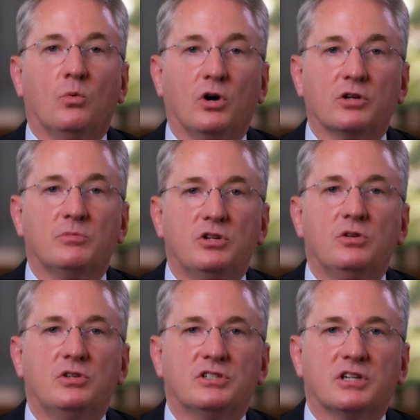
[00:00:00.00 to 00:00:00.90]
Welcome to
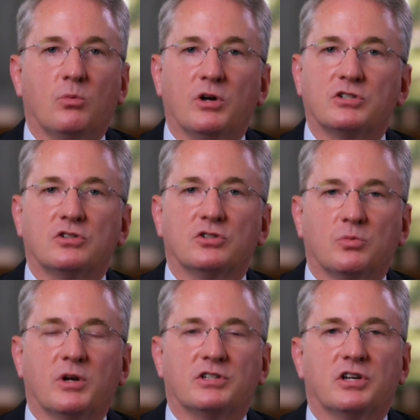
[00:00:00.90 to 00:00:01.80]
UT
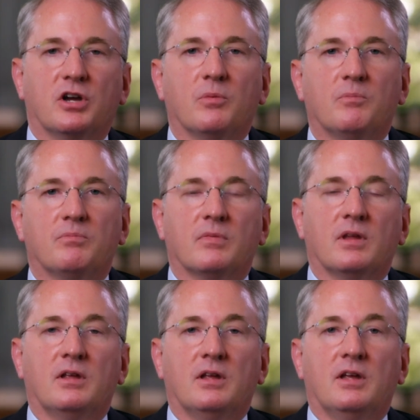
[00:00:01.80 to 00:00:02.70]
Southwestern's What to Know.
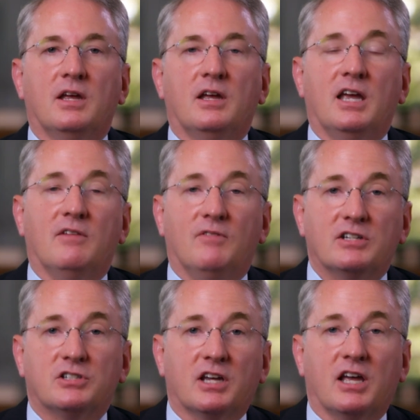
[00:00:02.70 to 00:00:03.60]

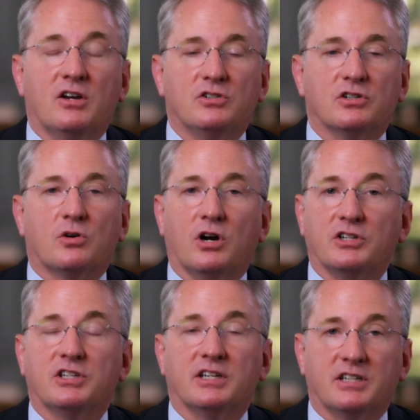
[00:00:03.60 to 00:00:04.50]
Investigators
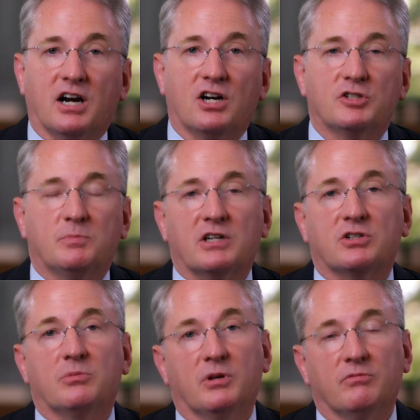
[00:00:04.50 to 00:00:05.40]
across the entire
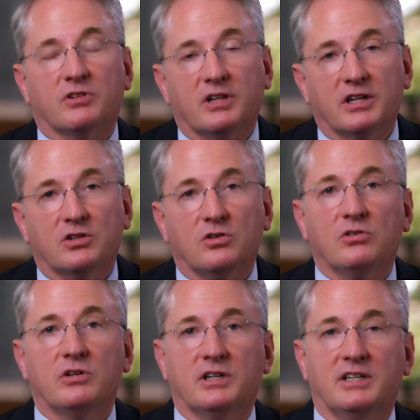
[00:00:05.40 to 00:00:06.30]
spectrum of
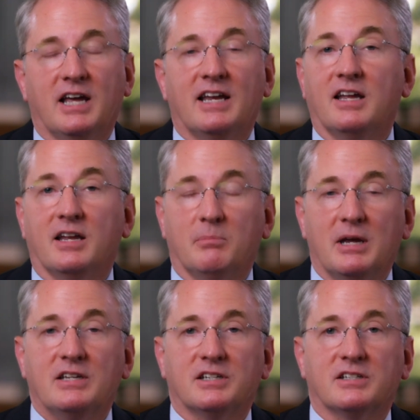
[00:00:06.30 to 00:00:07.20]
clinical, data, and
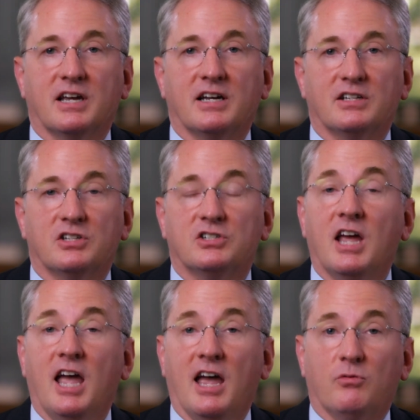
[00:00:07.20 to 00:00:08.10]
basic sciences
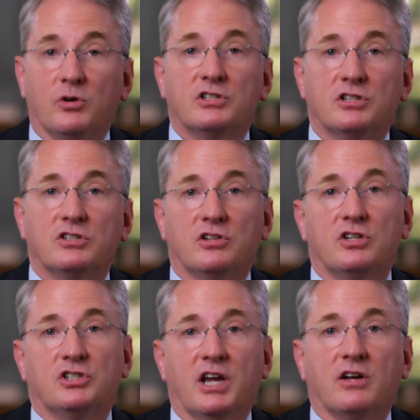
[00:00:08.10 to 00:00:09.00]
have risen to
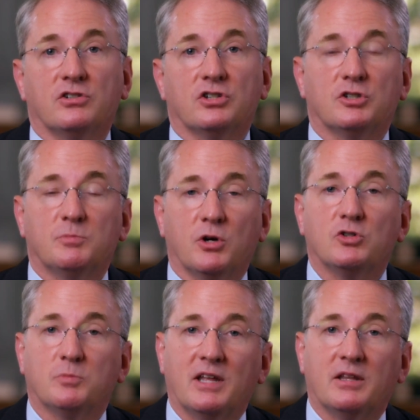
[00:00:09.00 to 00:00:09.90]
the challenges
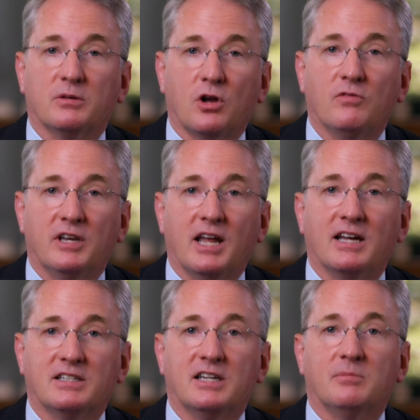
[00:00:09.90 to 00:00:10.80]
posed by the COVID
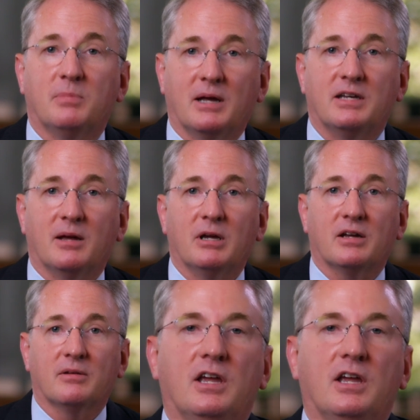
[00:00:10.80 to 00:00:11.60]
19 pandemic.